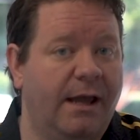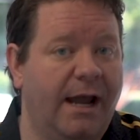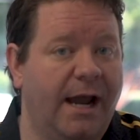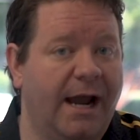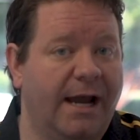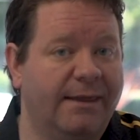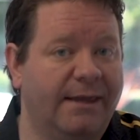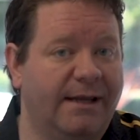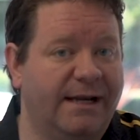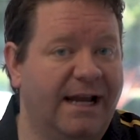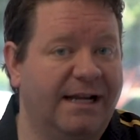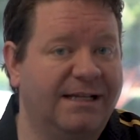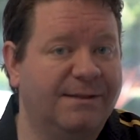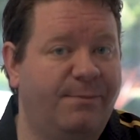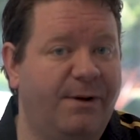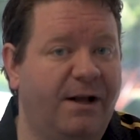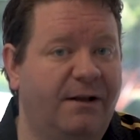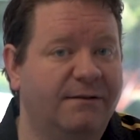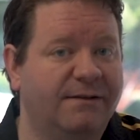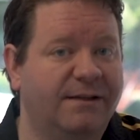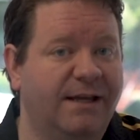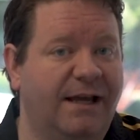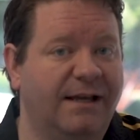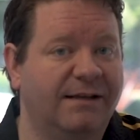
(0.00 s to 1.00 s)
And the next
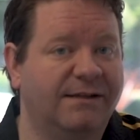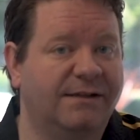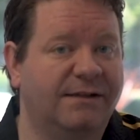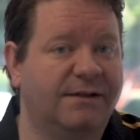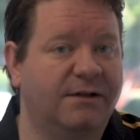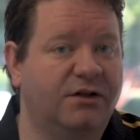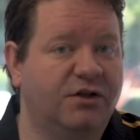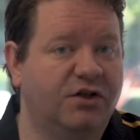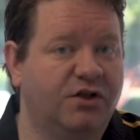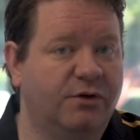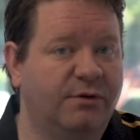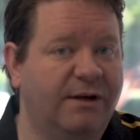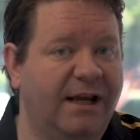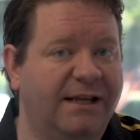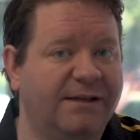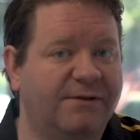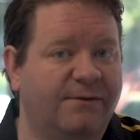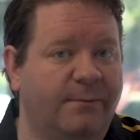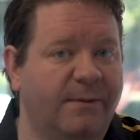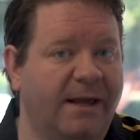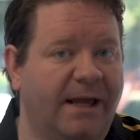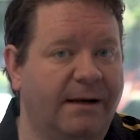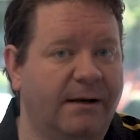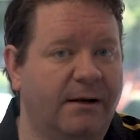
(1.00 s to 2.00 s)
belt test, 2 days
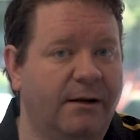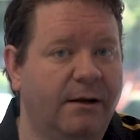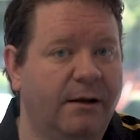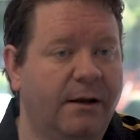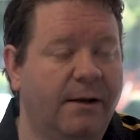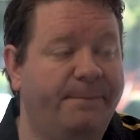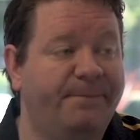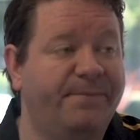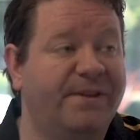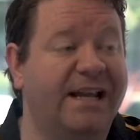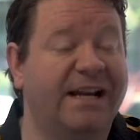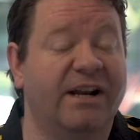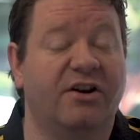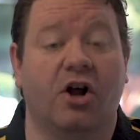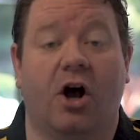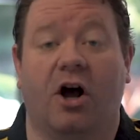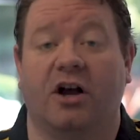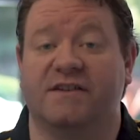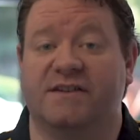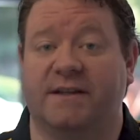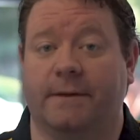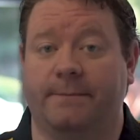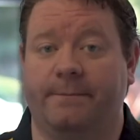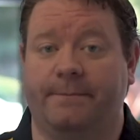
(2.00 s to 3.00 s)
from then, they did
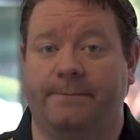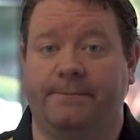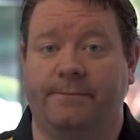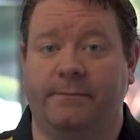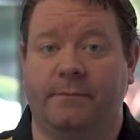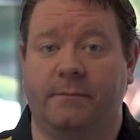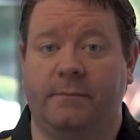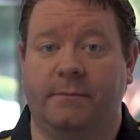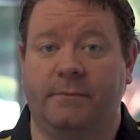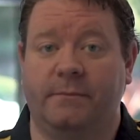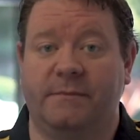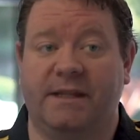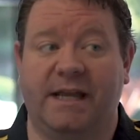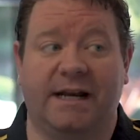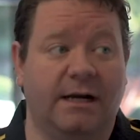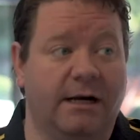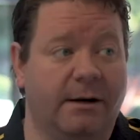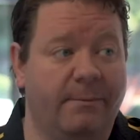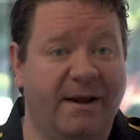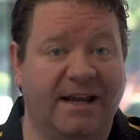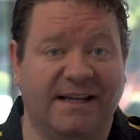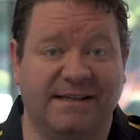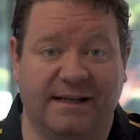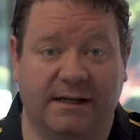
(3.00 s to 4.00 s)
awesome. They did
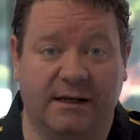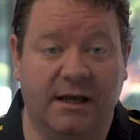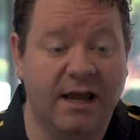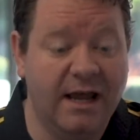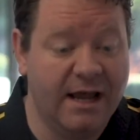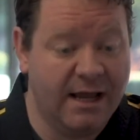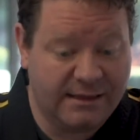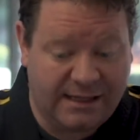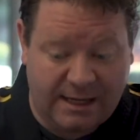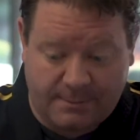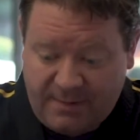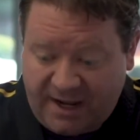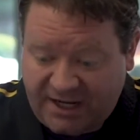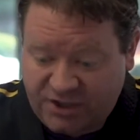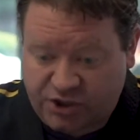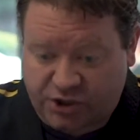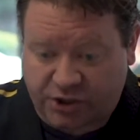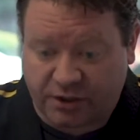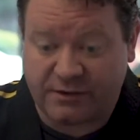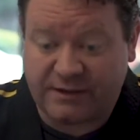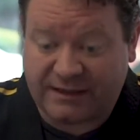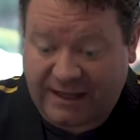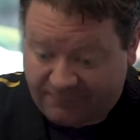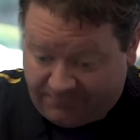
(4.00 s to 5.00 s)
amazing. They made
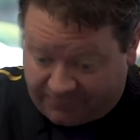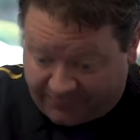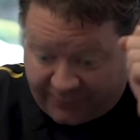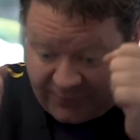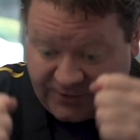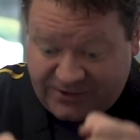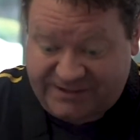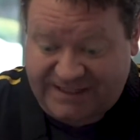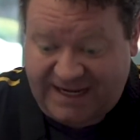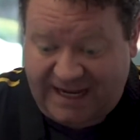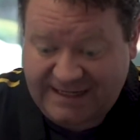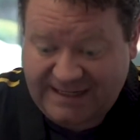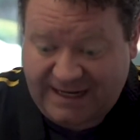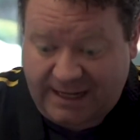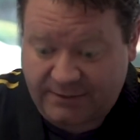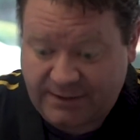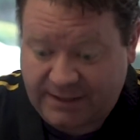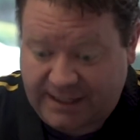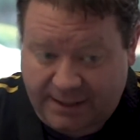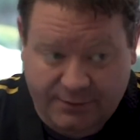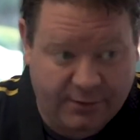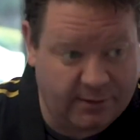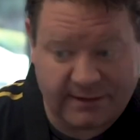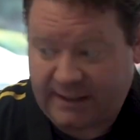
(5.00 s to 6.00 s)
sure they first sat down
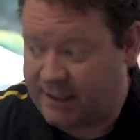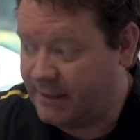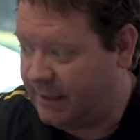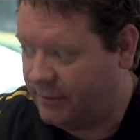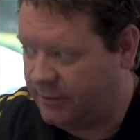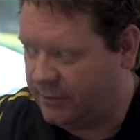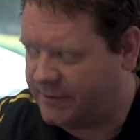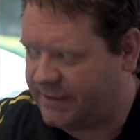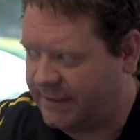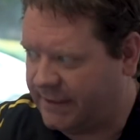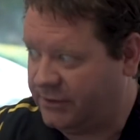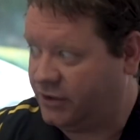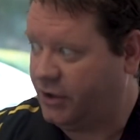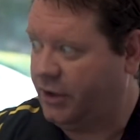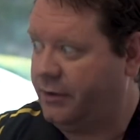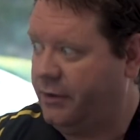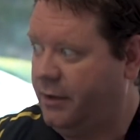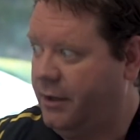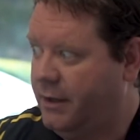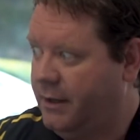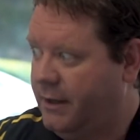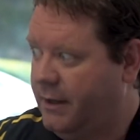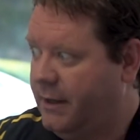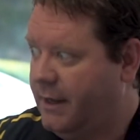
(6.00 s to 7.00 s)
together and then they looked at each
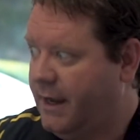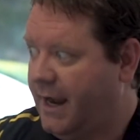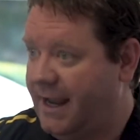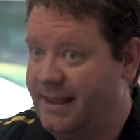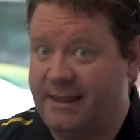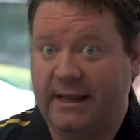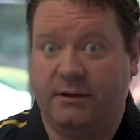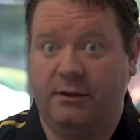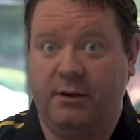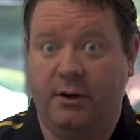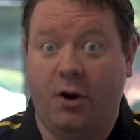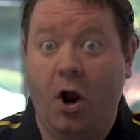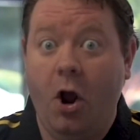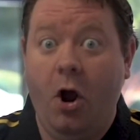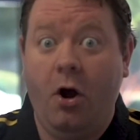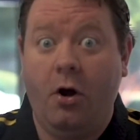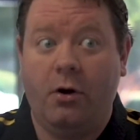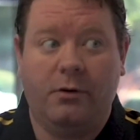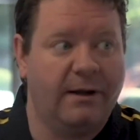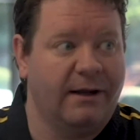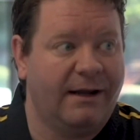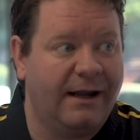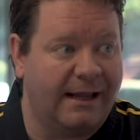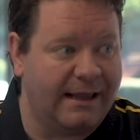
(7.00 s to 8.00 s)
other and they looked
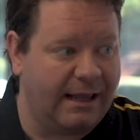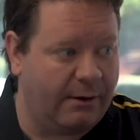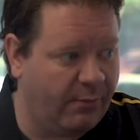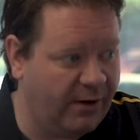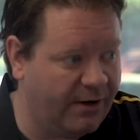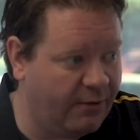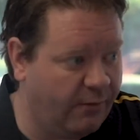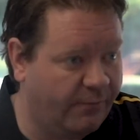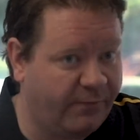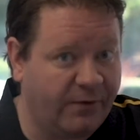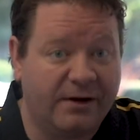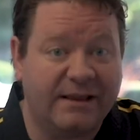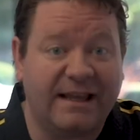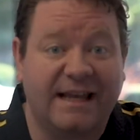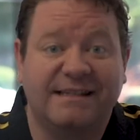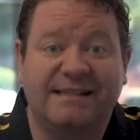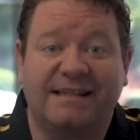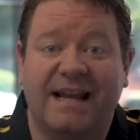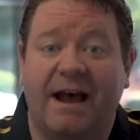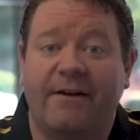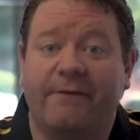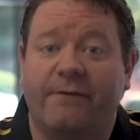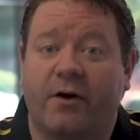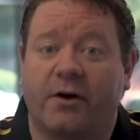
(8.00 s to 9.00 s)
and they went over, they
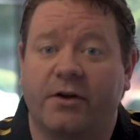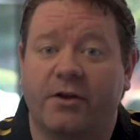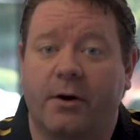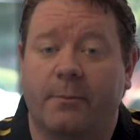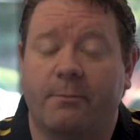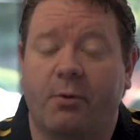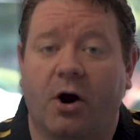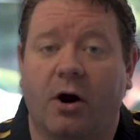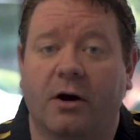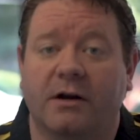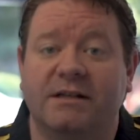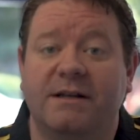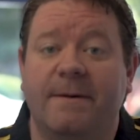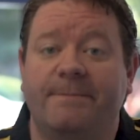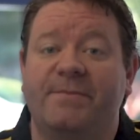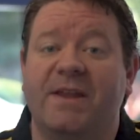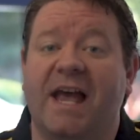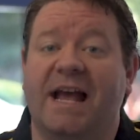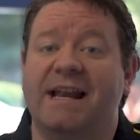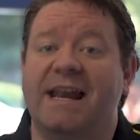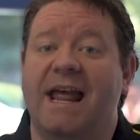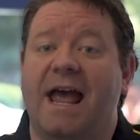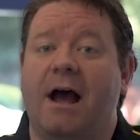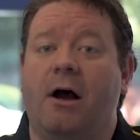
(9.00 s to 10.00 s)
sat farther apart.
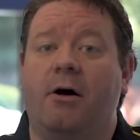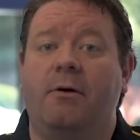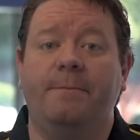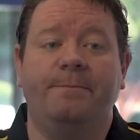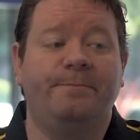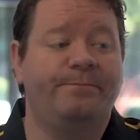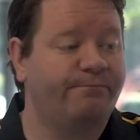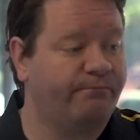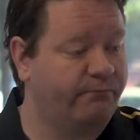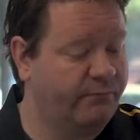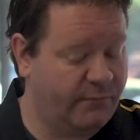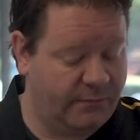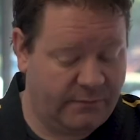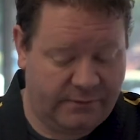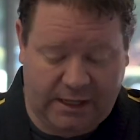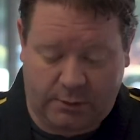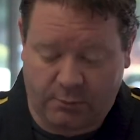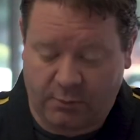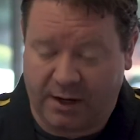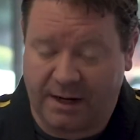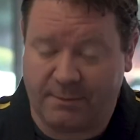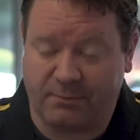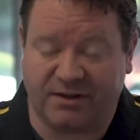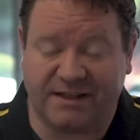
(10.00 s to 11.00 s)
And now they
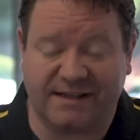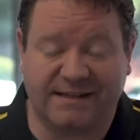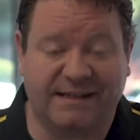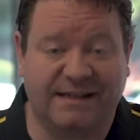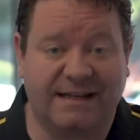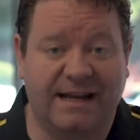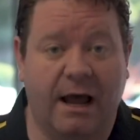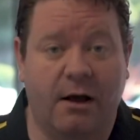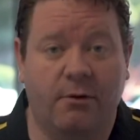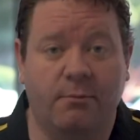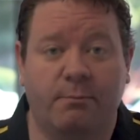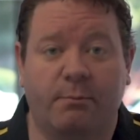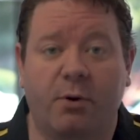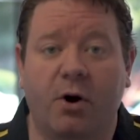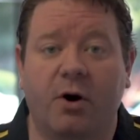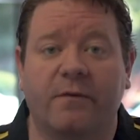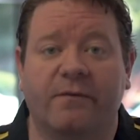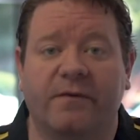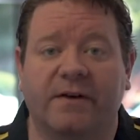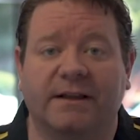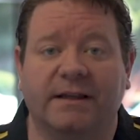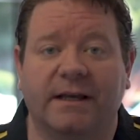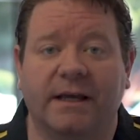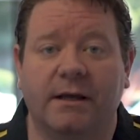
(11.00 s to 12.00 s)
were able to sit down
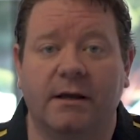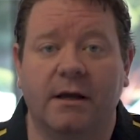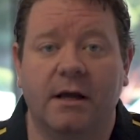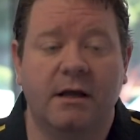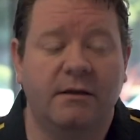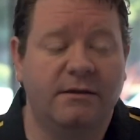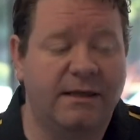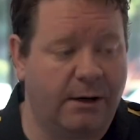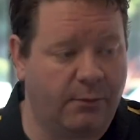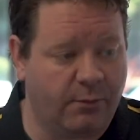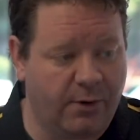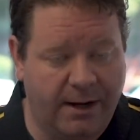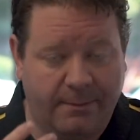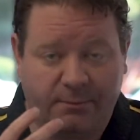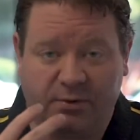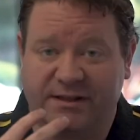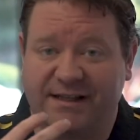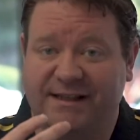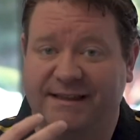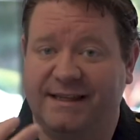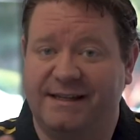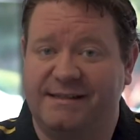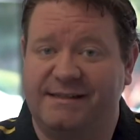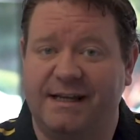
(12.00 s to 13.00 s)
perfectly. They were able
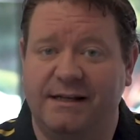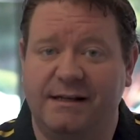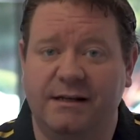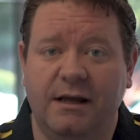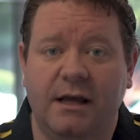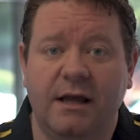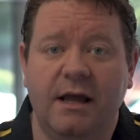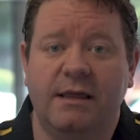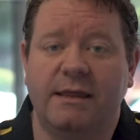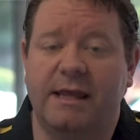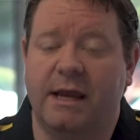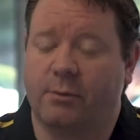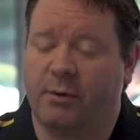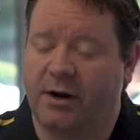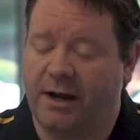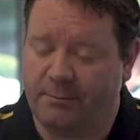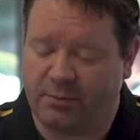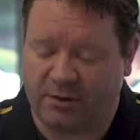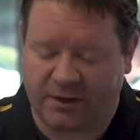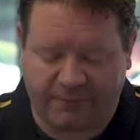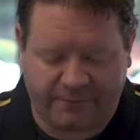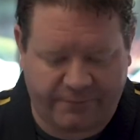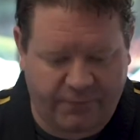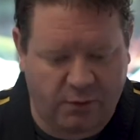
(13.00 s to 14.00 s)
to listen, they were
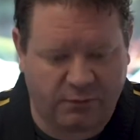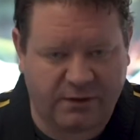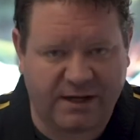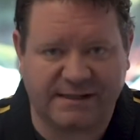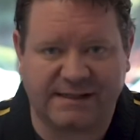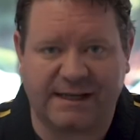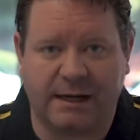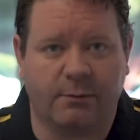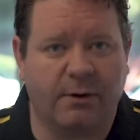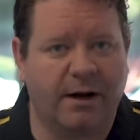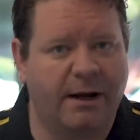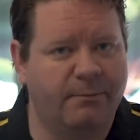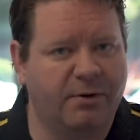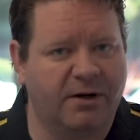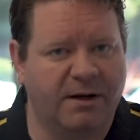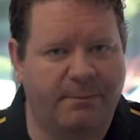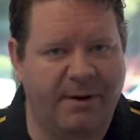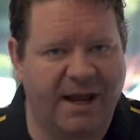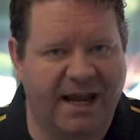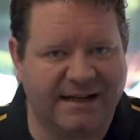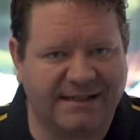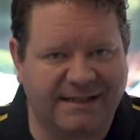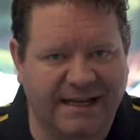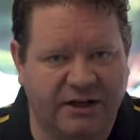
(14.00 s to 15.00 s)
able to focus, they were able to
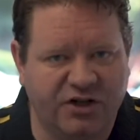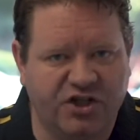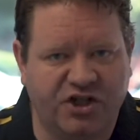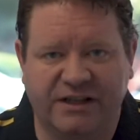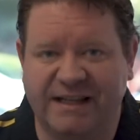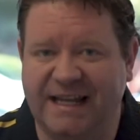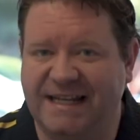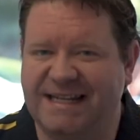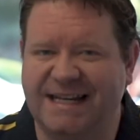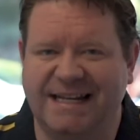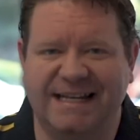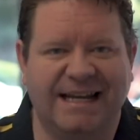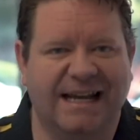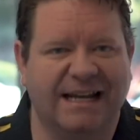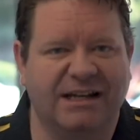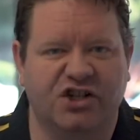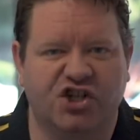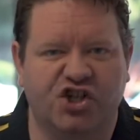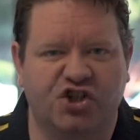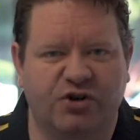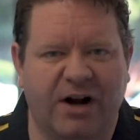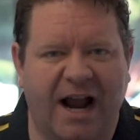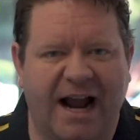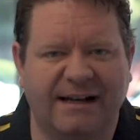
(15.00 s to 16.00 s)
pay attention, they didn't get
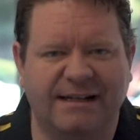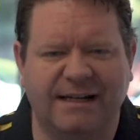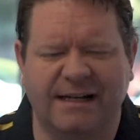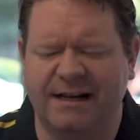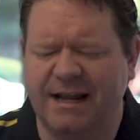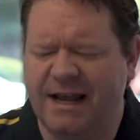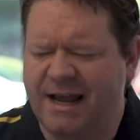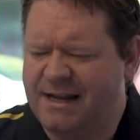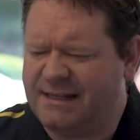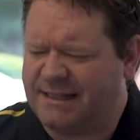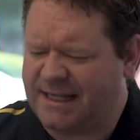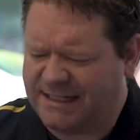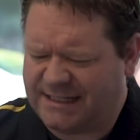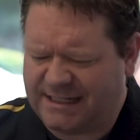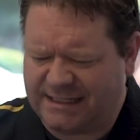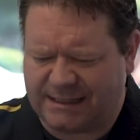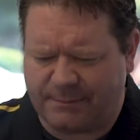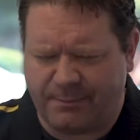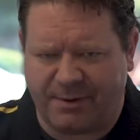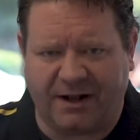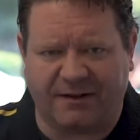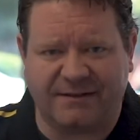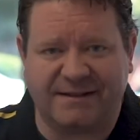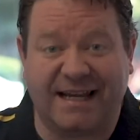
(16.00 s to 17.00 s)
distracted, they did
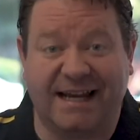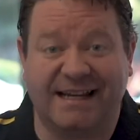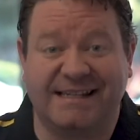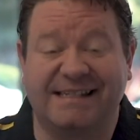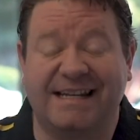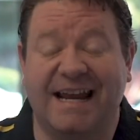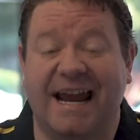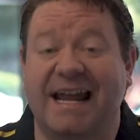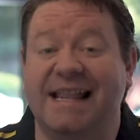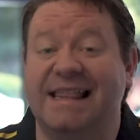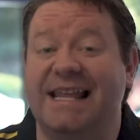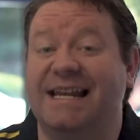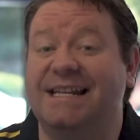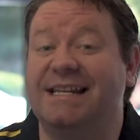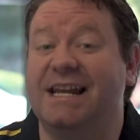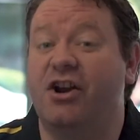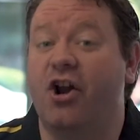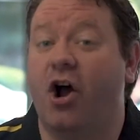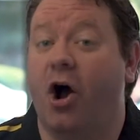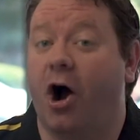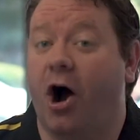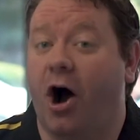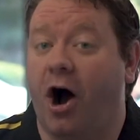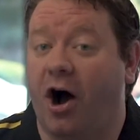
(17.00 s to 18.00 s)
the belt test and they
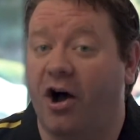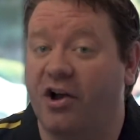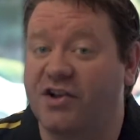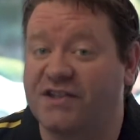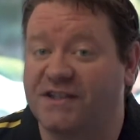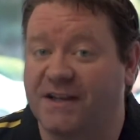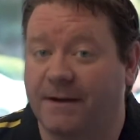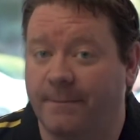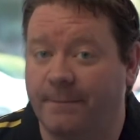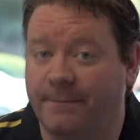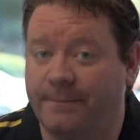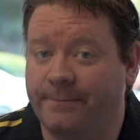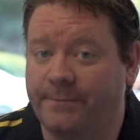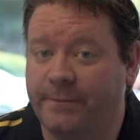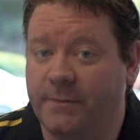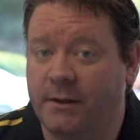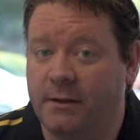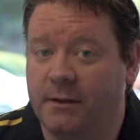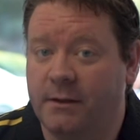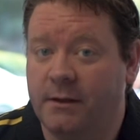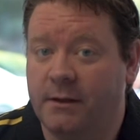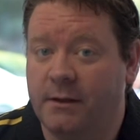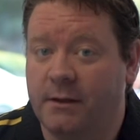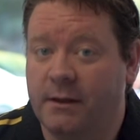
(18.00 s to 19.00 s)
did awesome.
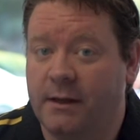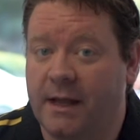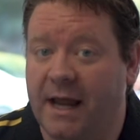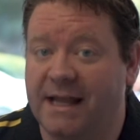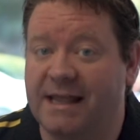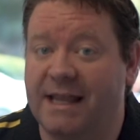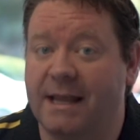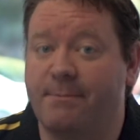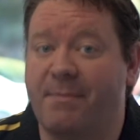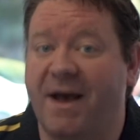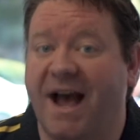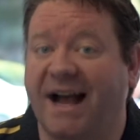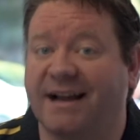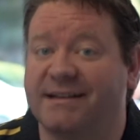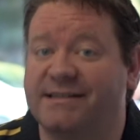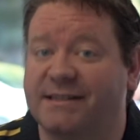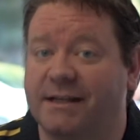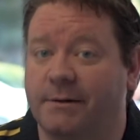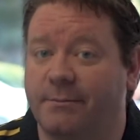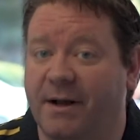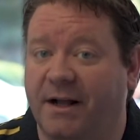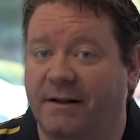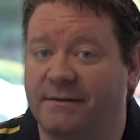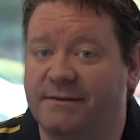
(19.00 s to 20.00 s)
And they passed
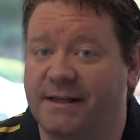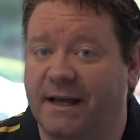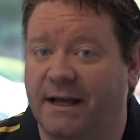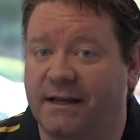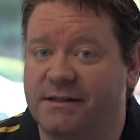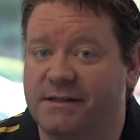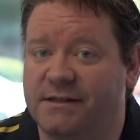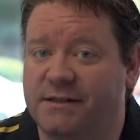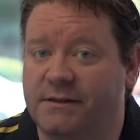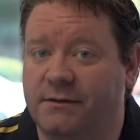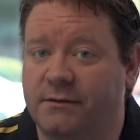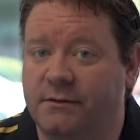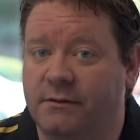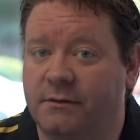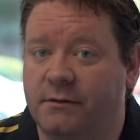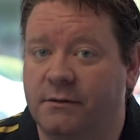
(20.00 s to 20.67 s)
their belt test.